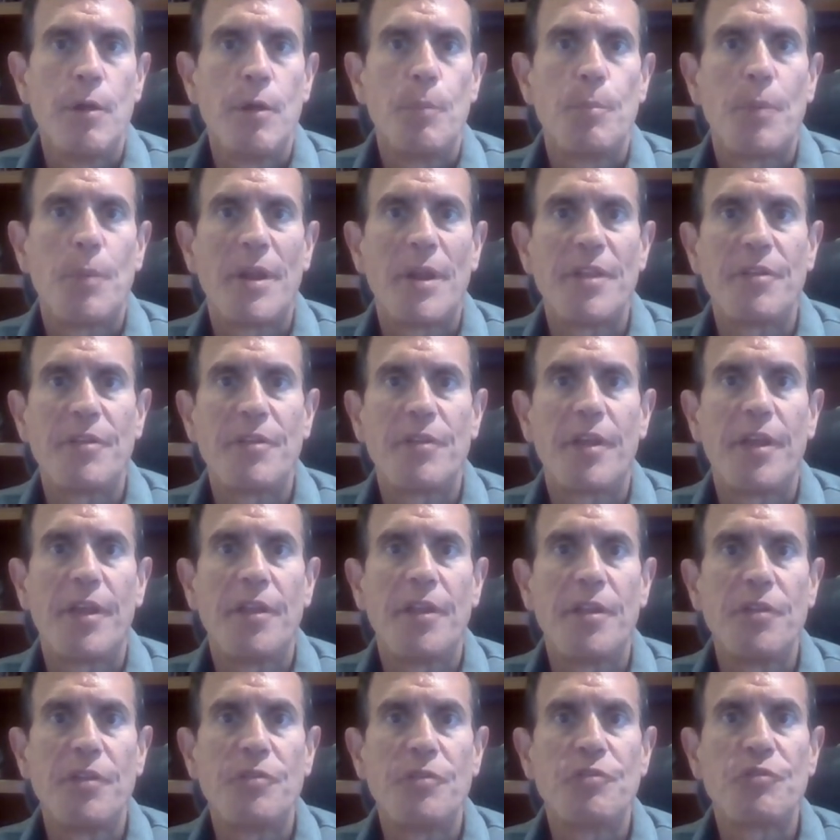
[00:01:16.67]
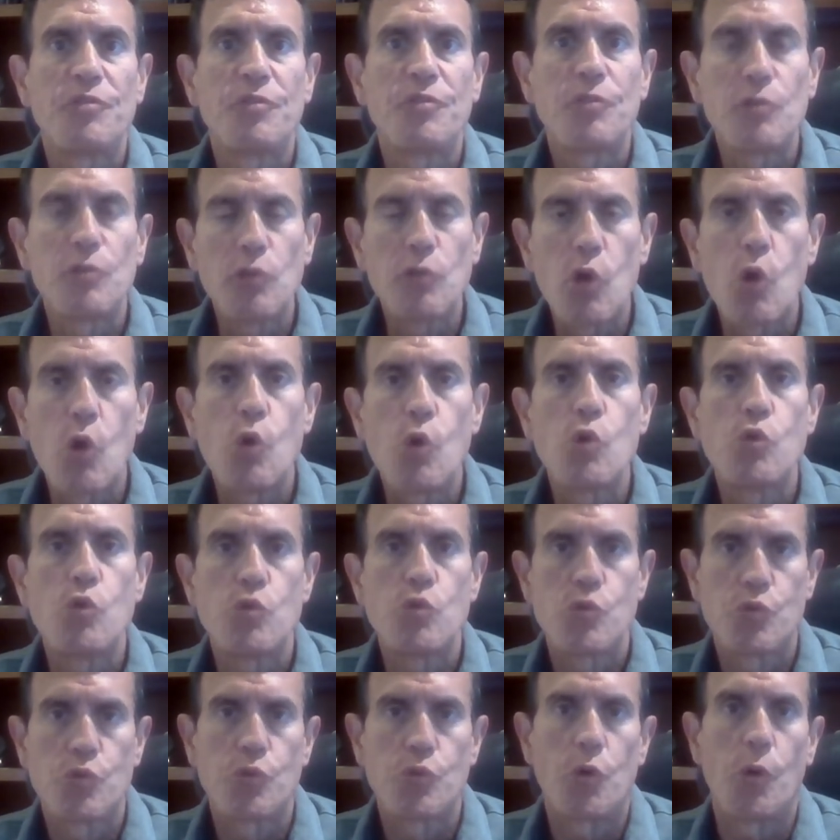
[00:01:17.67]
but it, it is slow
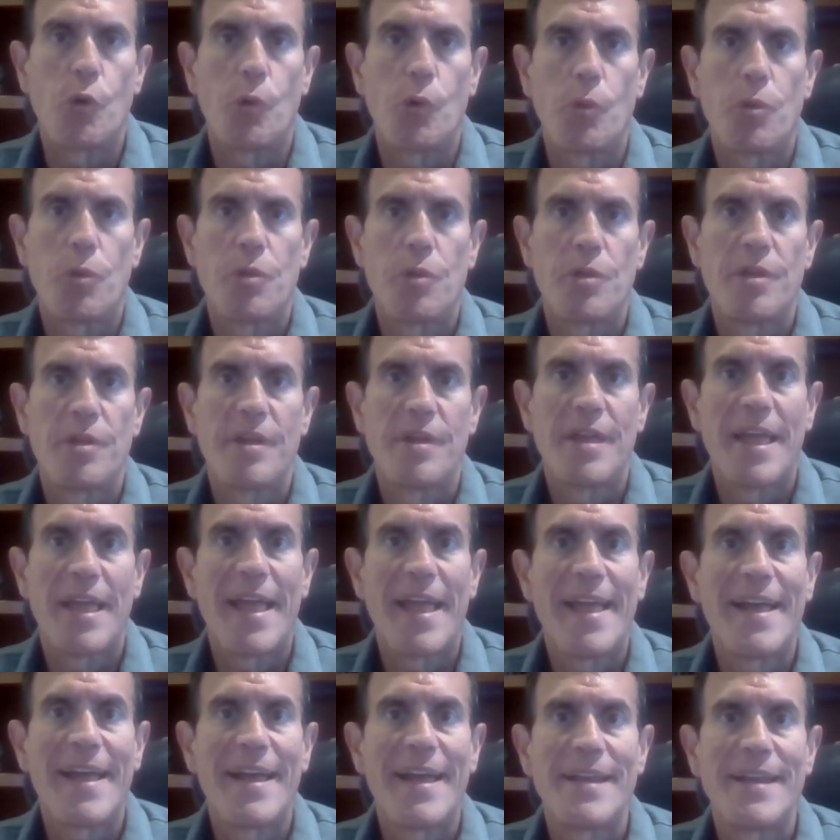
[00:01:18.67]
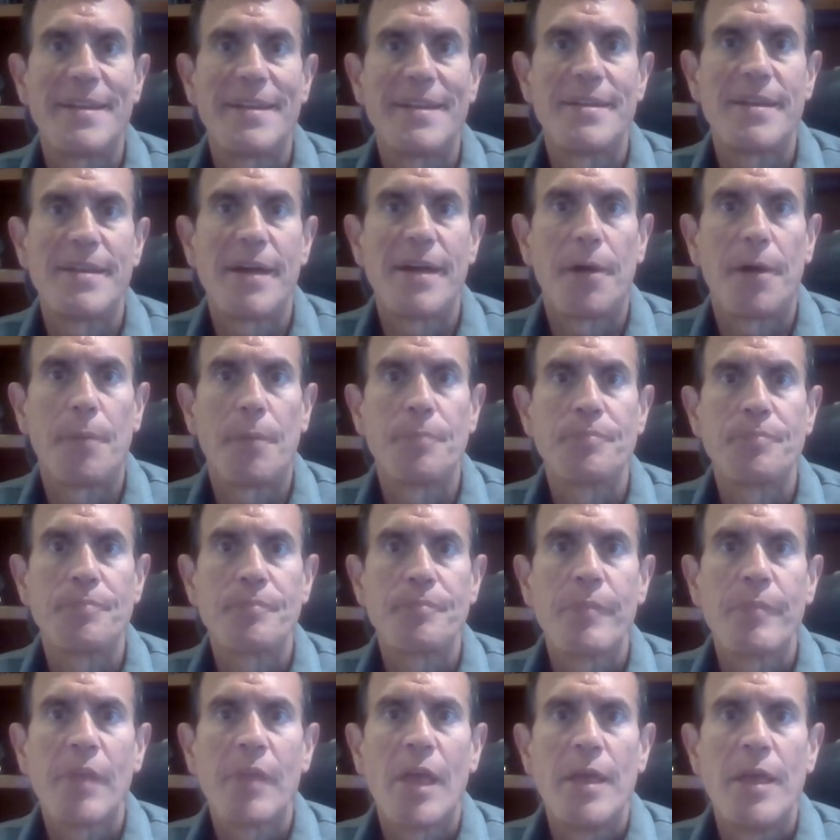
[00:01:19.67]
growth, and uh,
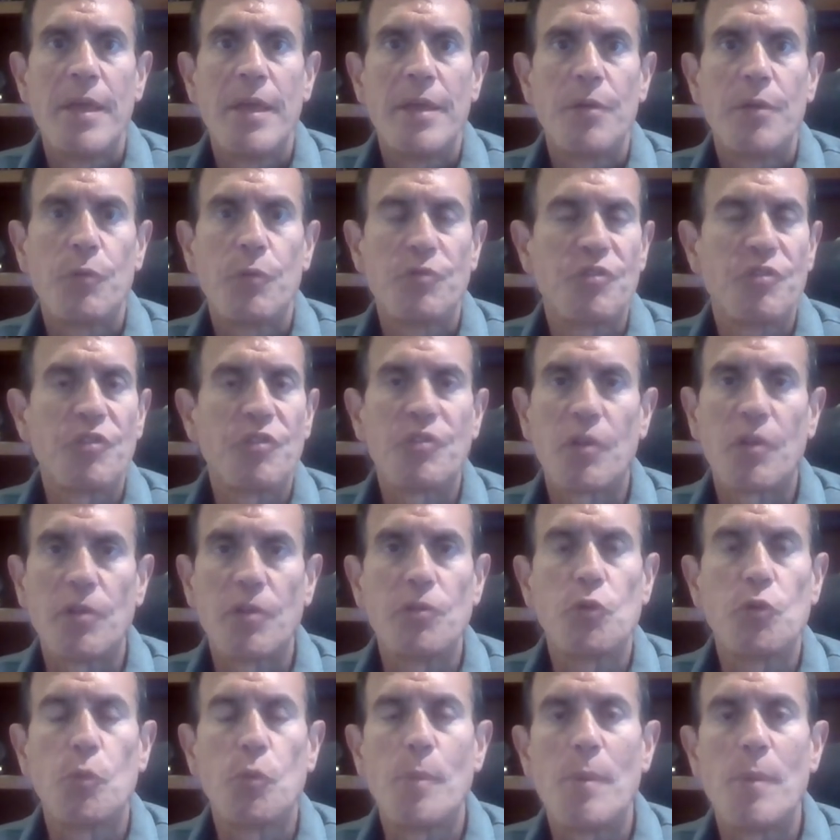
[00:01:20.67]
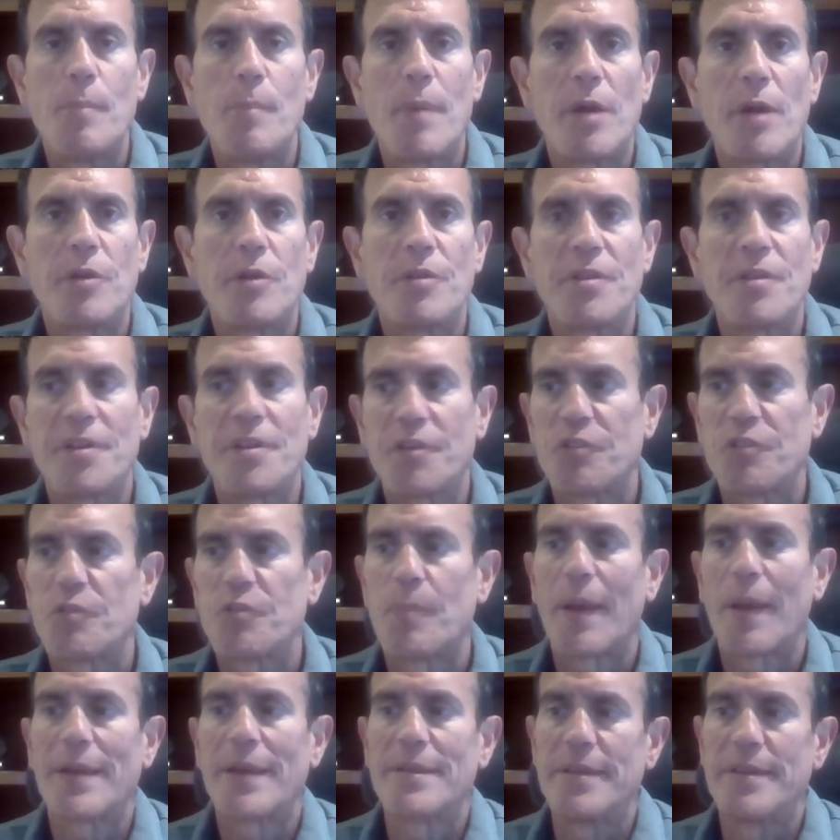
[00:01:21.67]
it was just a little bit better than
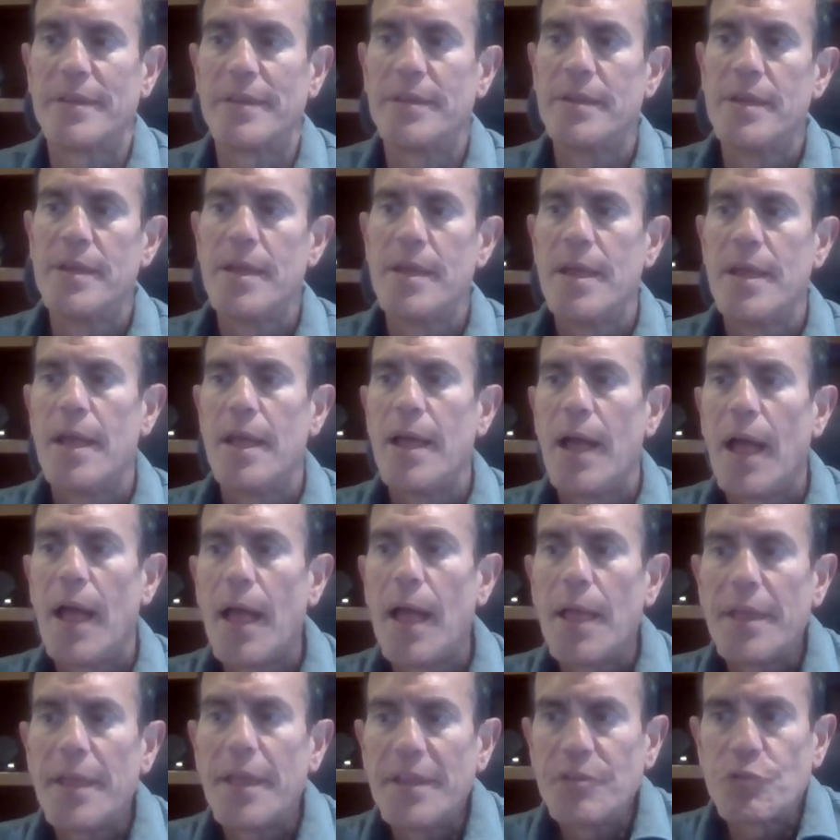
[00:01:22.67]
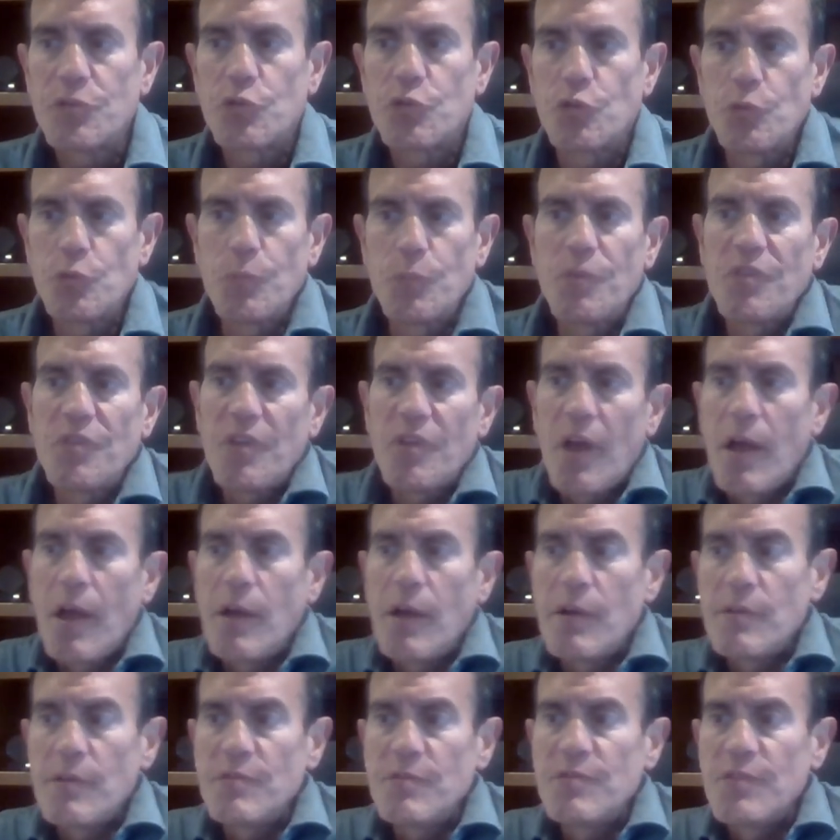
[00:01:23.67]
expected. Uh, in terms
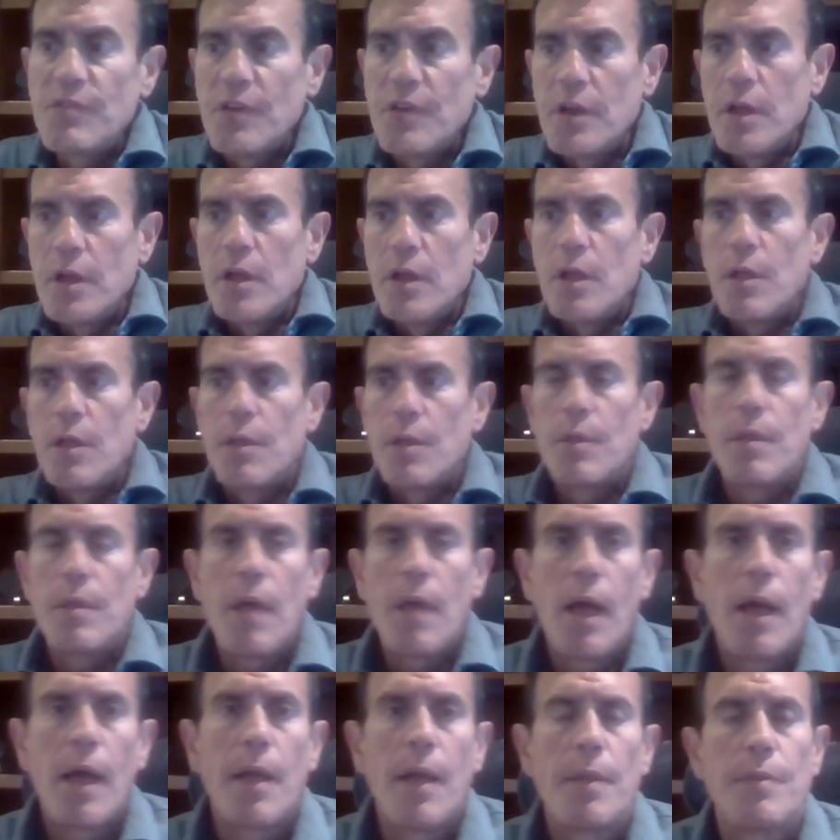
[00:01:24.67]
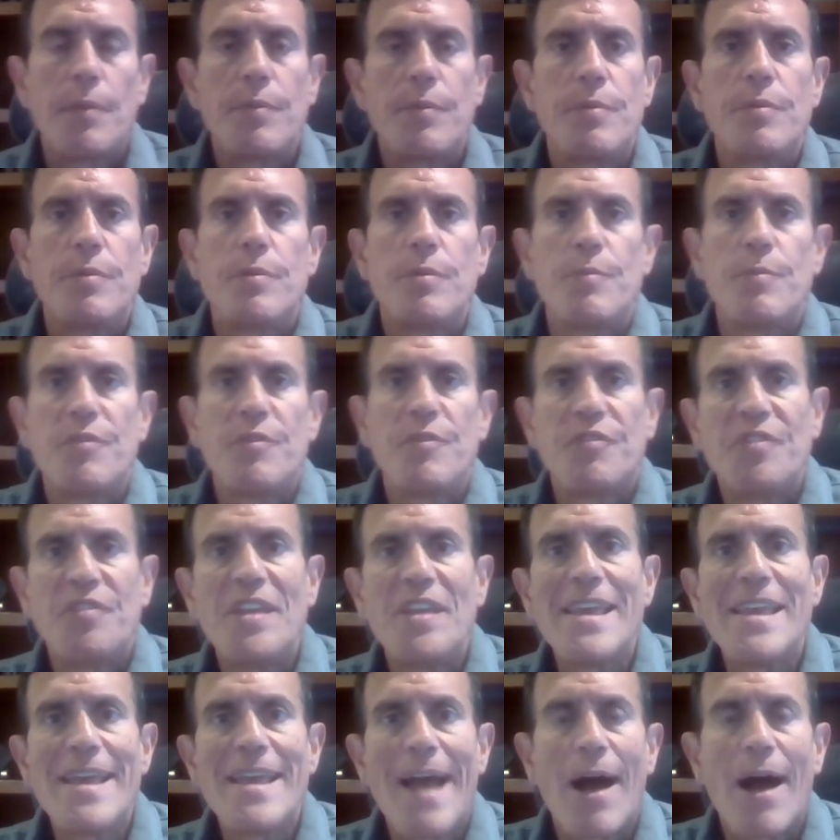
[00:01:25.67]
of uh,
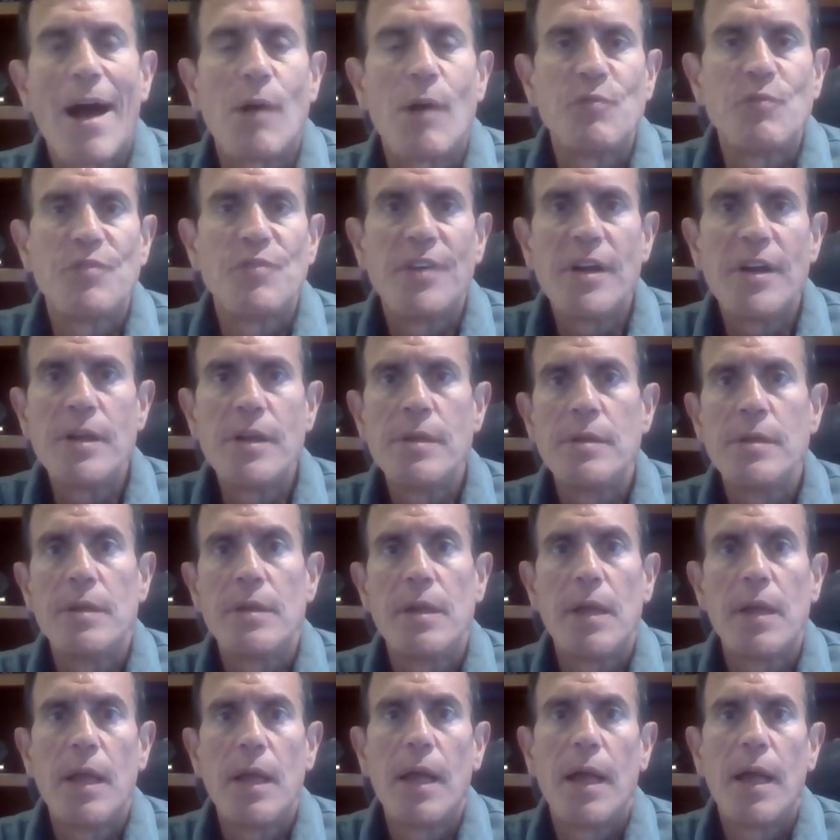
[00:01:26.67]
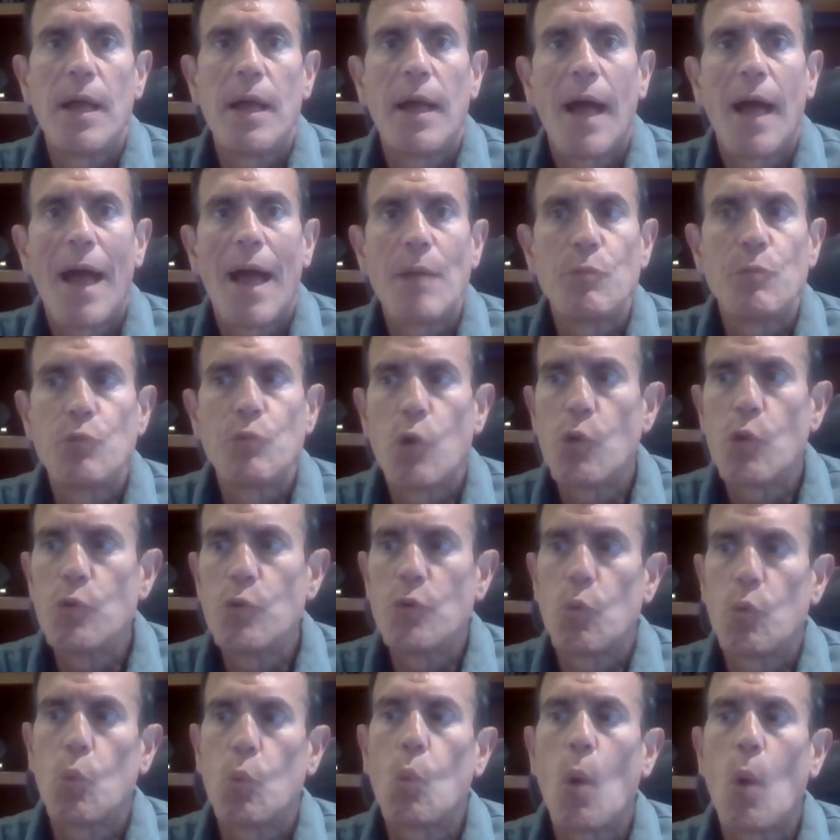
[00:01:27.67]
Seeking Alpha. Uh, I wrote
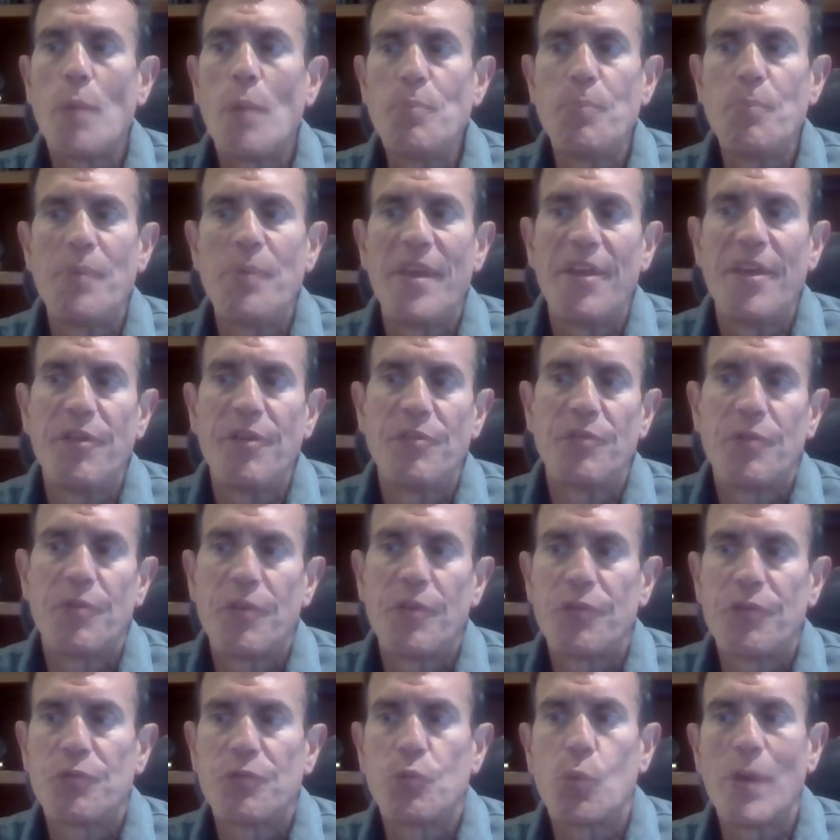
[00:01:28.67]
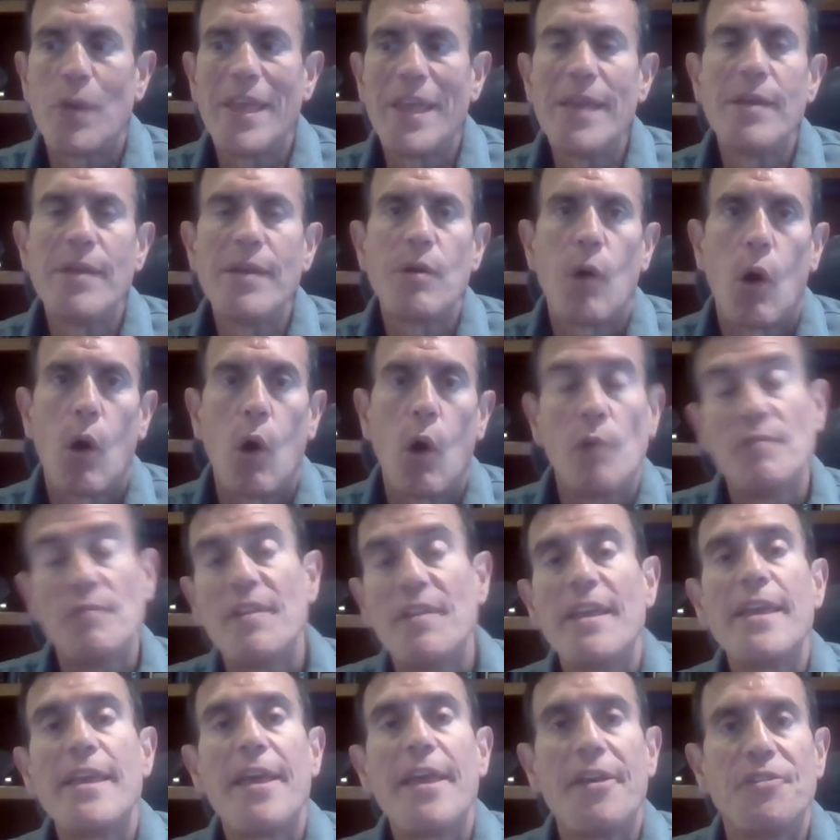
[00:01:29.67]
one piece this week on
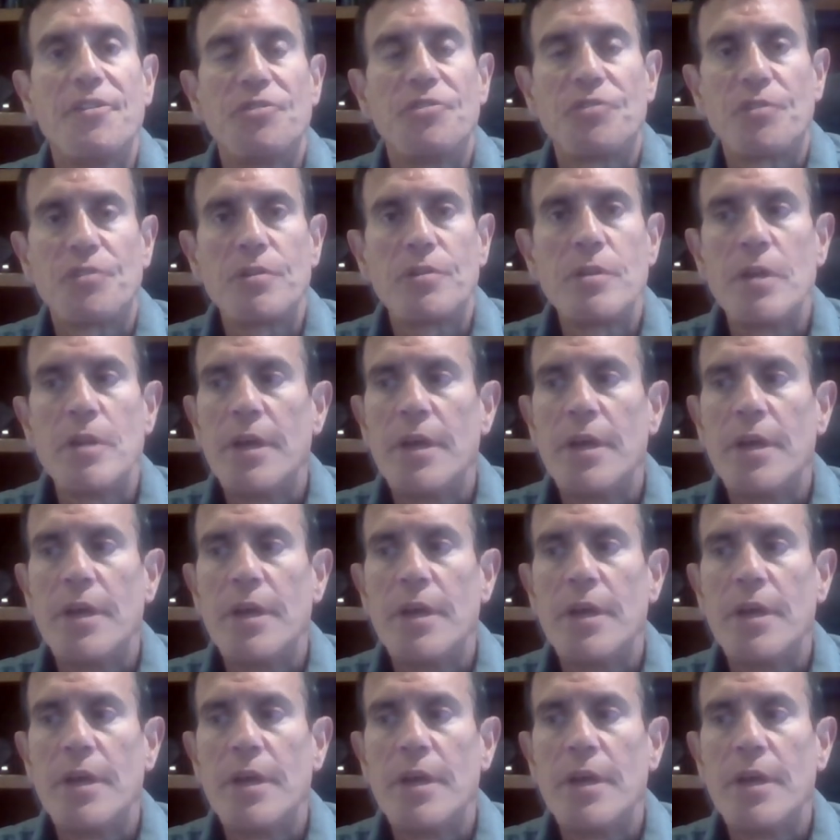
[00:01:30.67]
vacation.